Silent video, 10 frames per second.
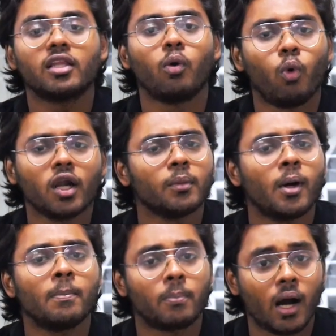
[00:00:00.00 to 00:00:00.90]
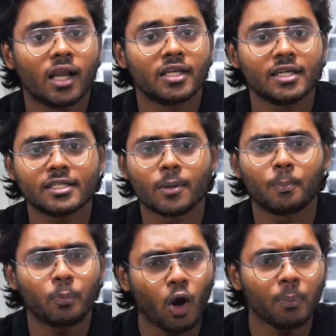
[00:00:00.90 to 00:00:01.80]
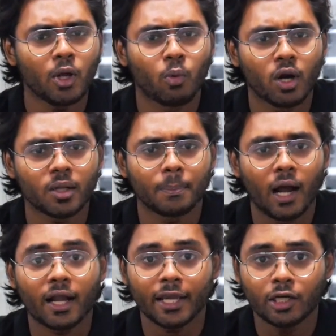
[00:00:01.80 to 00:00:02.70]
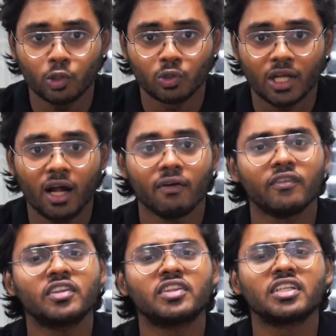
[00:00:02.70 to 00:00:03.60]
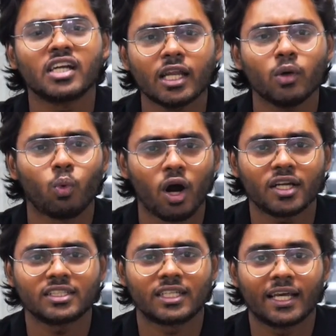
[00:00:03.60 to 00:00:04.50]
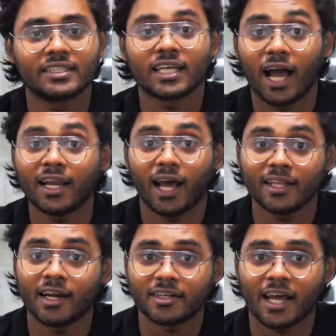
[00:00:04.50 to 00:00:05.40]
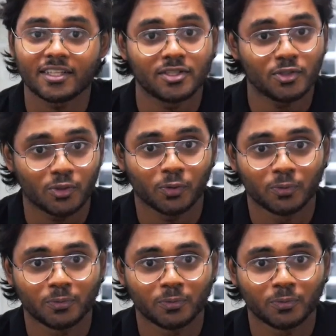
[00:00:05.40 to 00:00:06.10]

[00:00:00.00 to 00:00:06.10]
The Waterbomb Bali is a popular water park in Kuta with thrilling water slides and other attractions too.